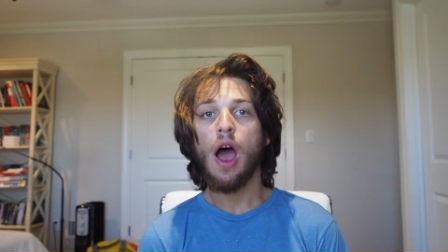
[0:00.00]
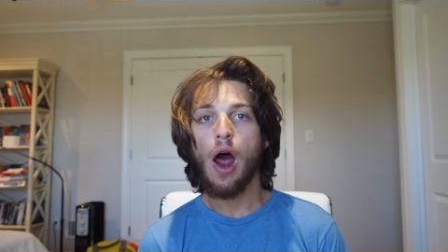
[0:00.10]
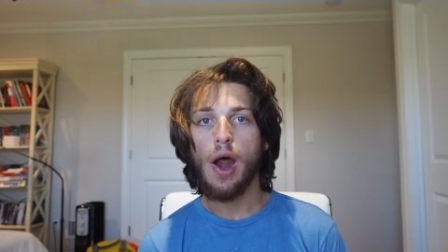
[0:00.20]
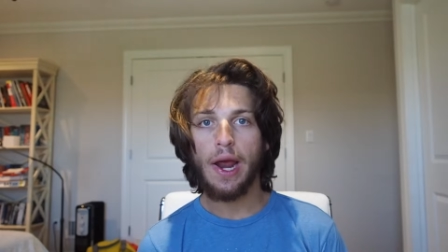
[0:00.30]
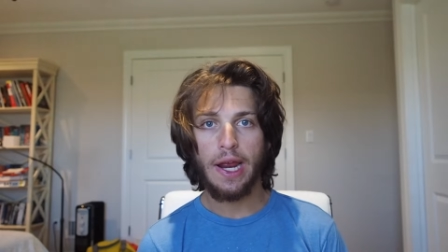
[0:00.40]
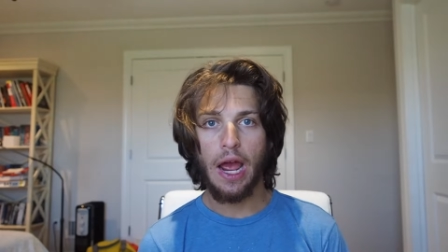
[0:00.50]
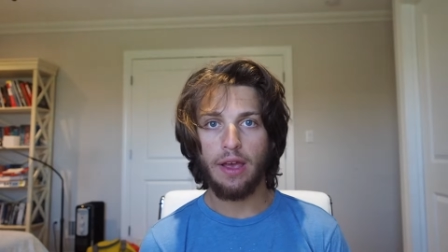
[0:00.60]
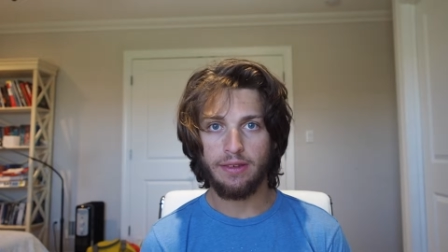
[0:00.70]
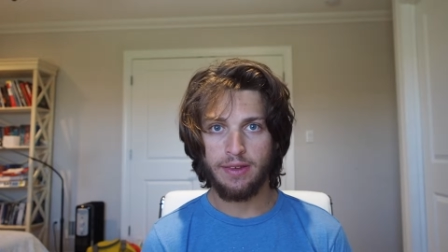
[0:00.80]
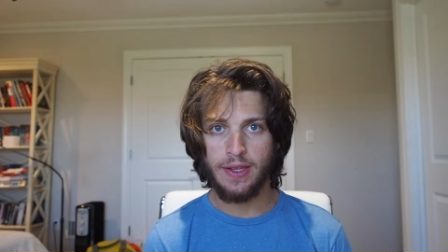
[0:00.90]
Alright
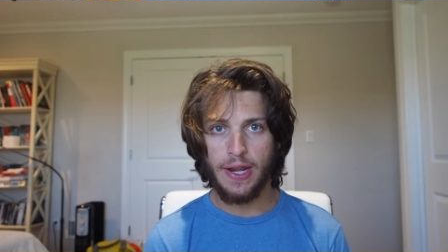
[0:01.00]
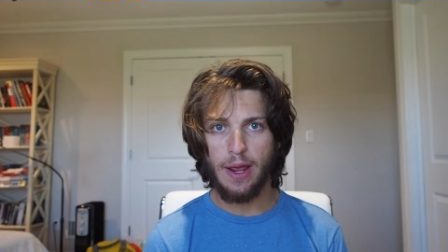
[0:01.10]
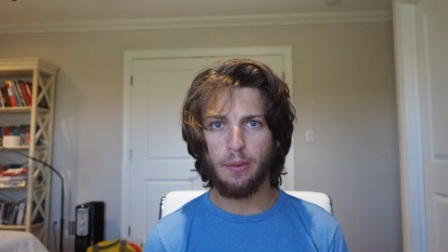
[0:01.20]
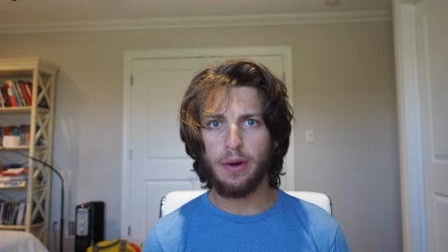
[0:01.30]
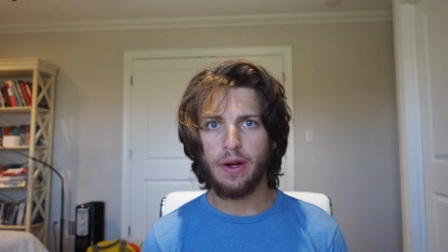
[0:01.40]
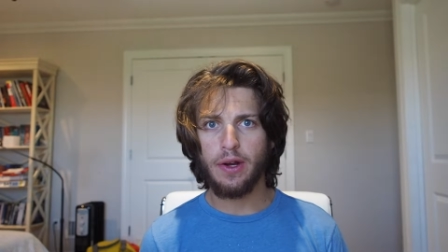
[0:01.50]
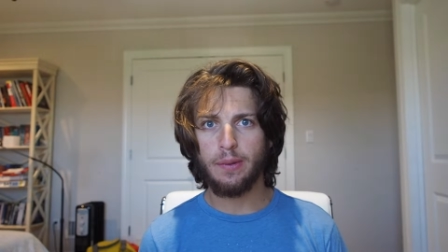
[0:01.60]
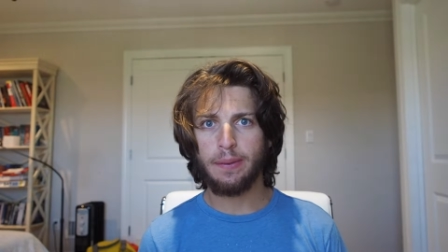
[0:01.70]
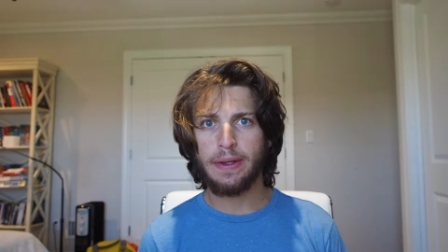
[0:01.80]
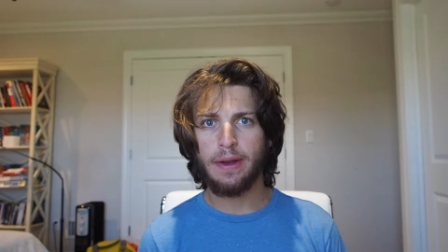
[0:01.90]
guys, today we're going
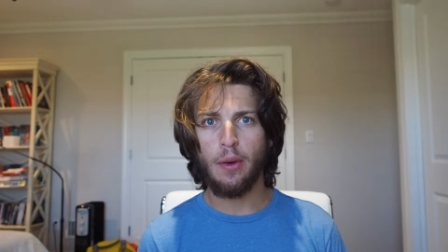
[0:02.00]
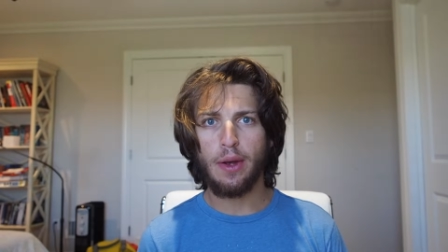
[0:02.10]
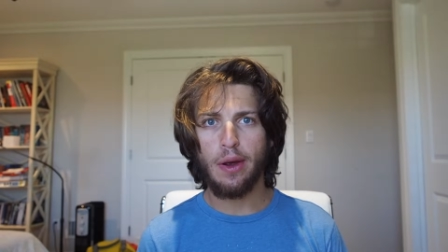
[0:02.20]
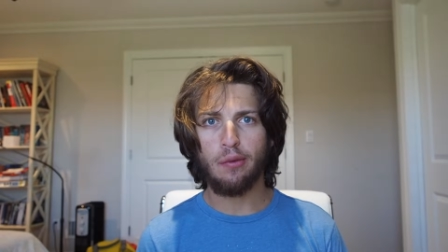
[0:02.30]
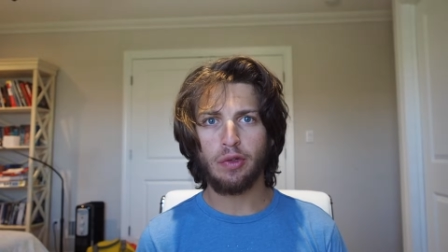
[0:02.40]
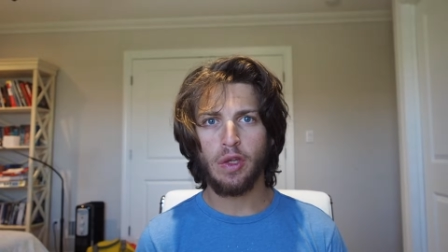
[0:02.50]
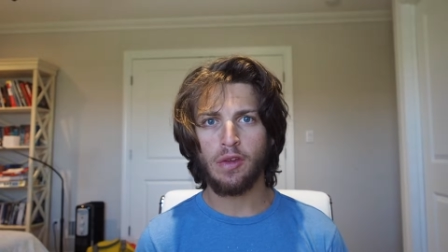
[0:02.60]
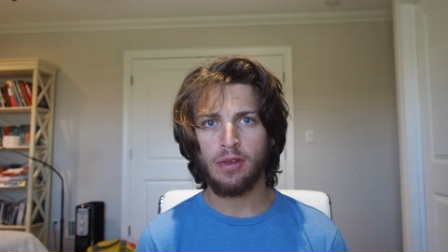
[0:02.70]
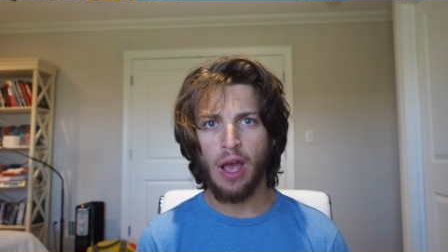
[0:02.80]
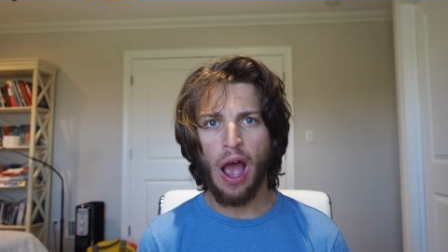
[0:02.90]
to be going over
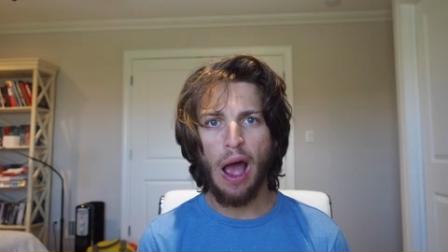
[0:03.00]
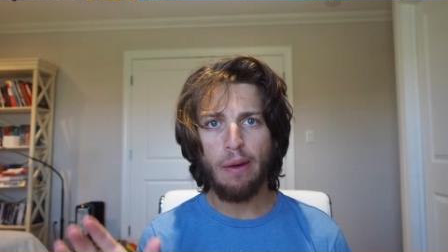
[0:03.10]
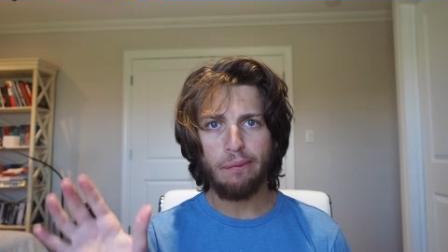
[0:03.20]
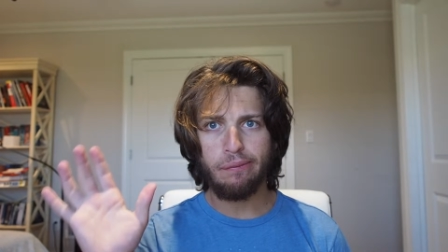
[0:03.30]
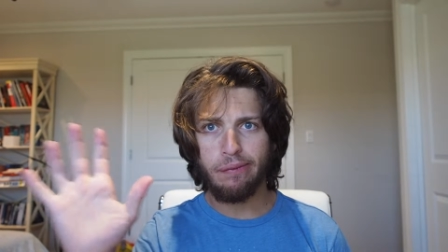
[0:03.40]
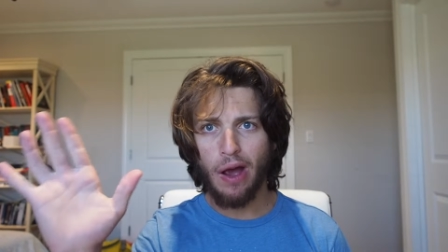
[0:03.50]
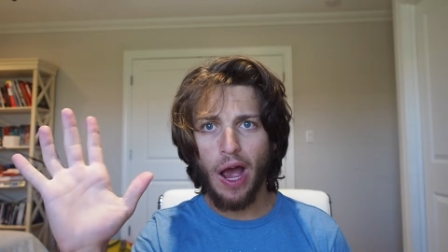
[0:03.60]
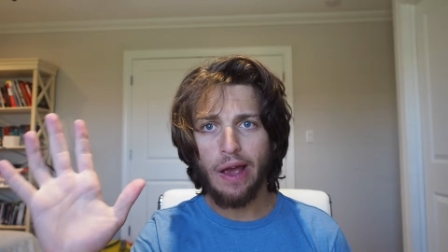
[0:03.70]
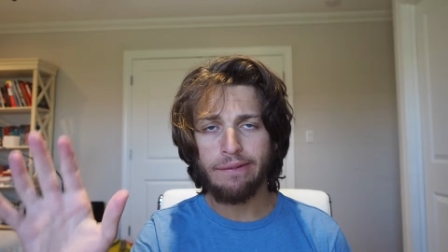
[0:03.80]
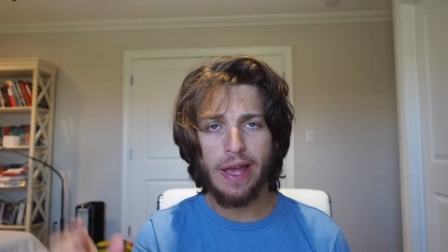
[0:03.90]
the top
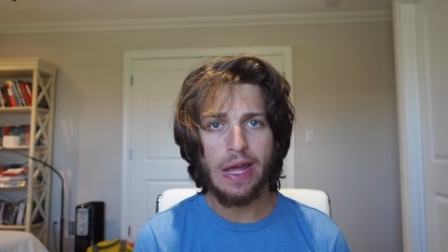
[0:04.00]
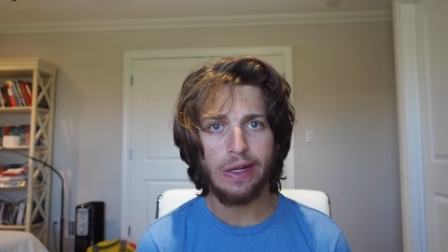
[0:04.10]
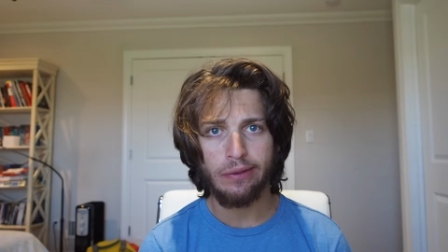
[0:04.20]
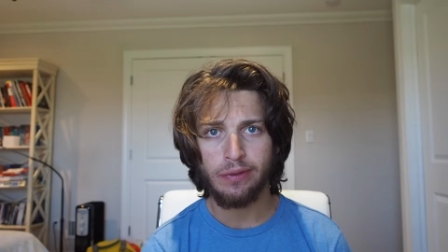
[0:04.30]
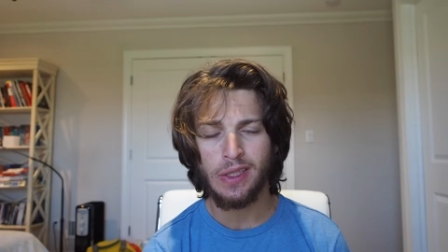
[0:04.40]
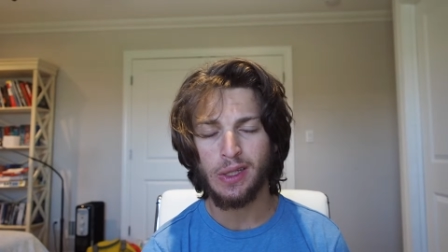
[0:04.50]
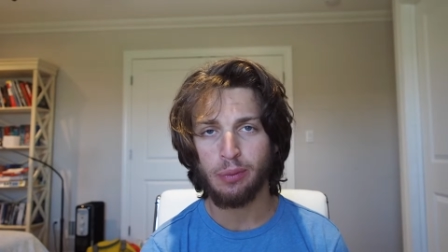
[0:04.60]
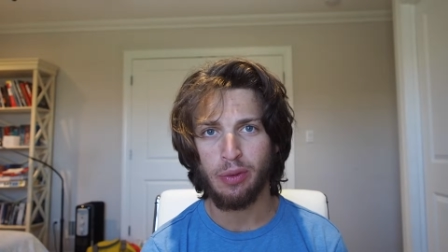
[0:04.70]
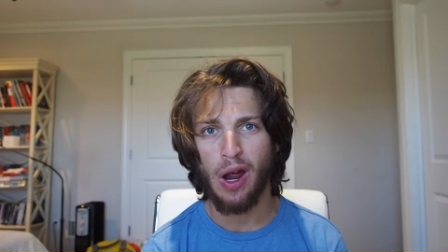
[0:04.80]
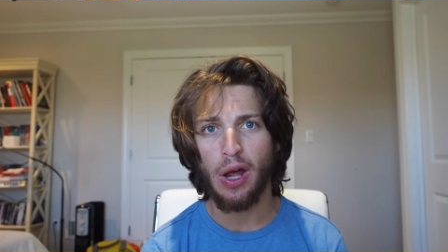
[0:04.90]
five N F T
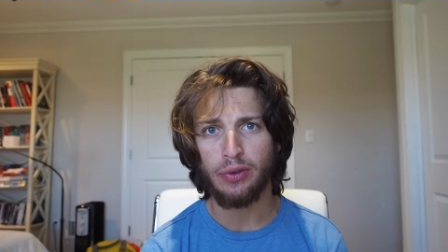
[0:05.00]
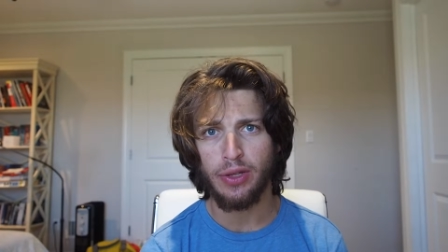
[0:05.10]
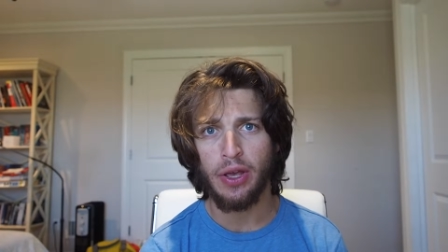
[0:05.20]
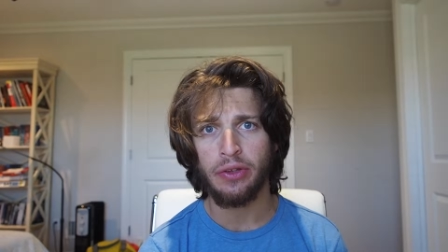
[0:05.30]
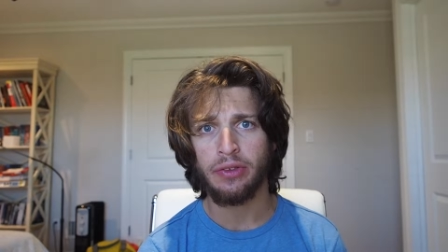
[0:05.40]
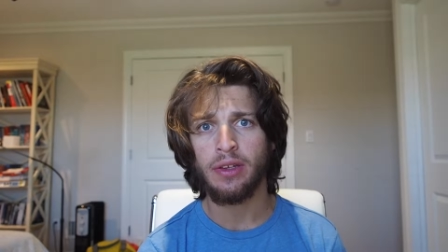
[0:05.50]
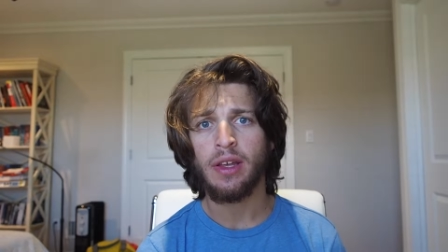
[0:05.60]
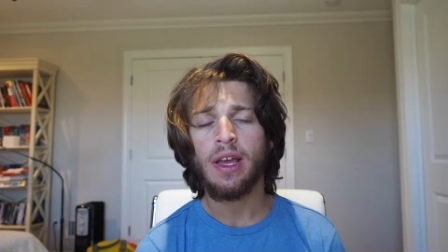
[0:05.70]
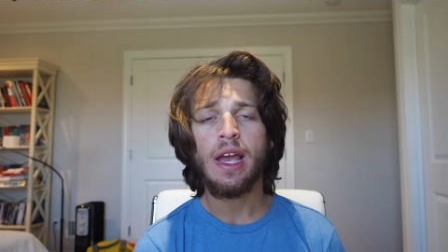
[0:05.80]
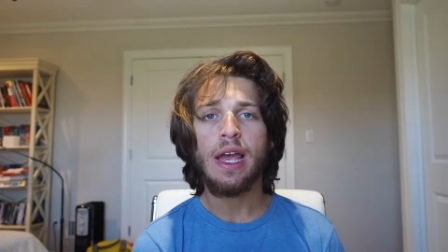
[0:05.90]
projects
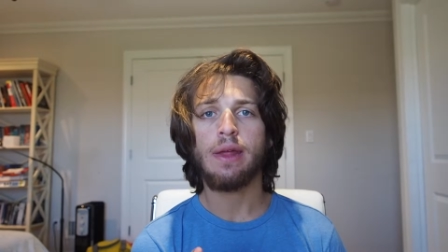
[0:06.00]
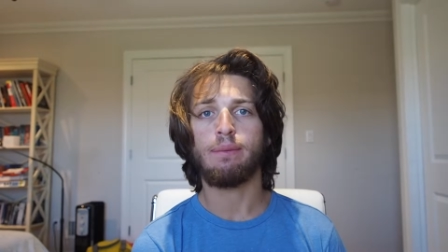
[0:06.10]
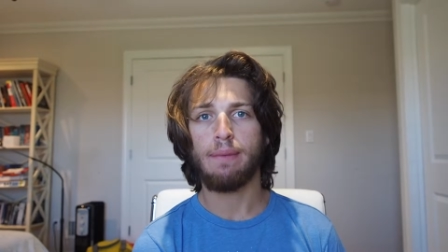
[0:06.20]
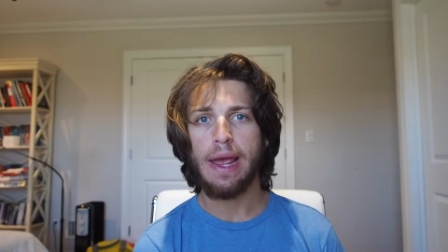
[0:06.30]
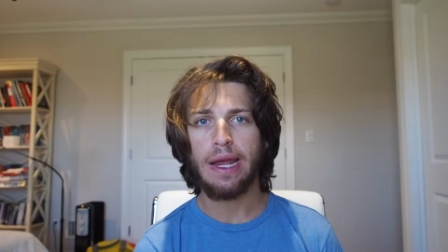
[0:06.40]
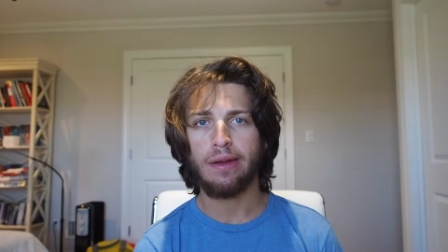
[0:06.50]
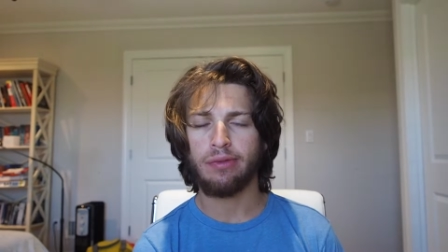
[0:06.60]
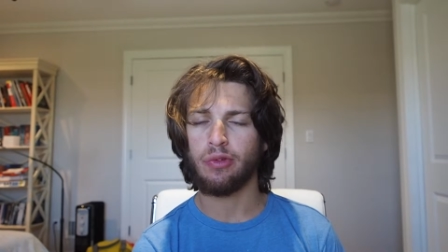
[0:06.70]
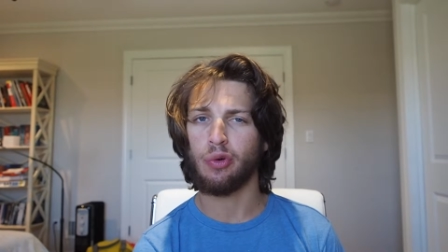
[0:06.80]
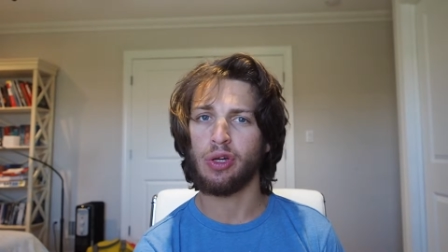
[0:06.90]
in May
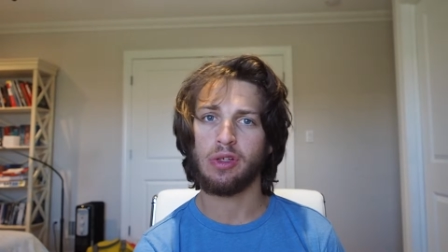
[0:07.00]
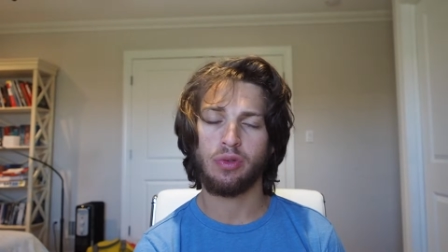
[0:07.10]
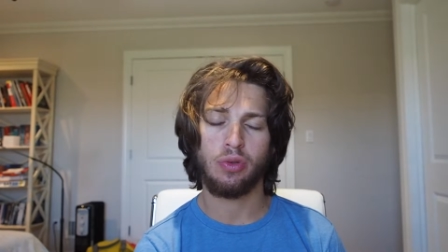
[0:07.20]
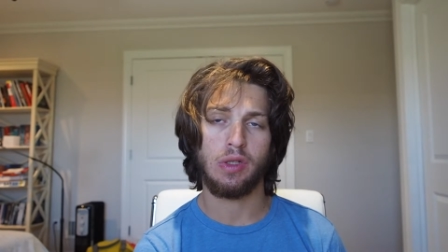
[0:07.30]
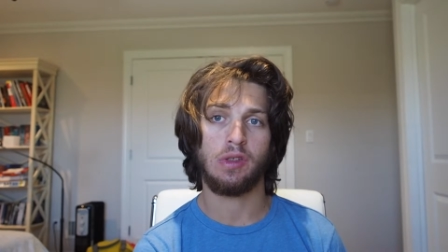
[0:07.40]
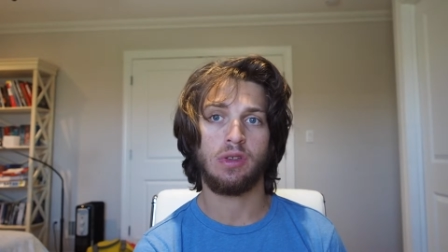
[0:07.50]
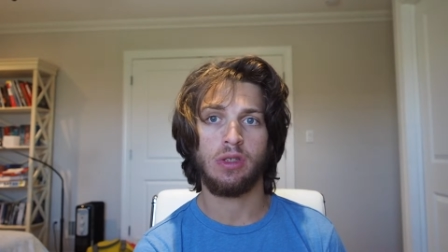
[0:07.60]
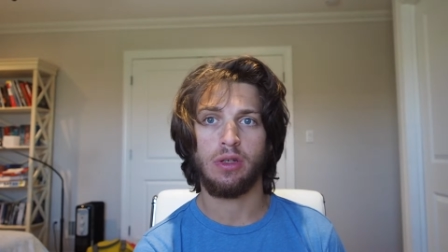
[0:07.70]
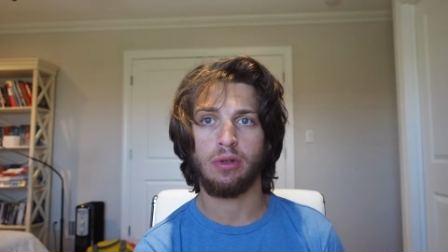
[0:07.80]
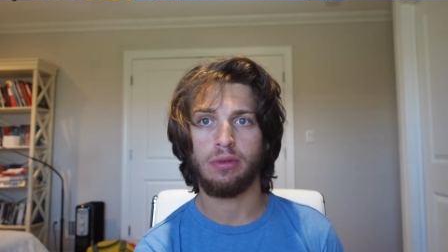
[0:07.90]
of twenty twenty-two.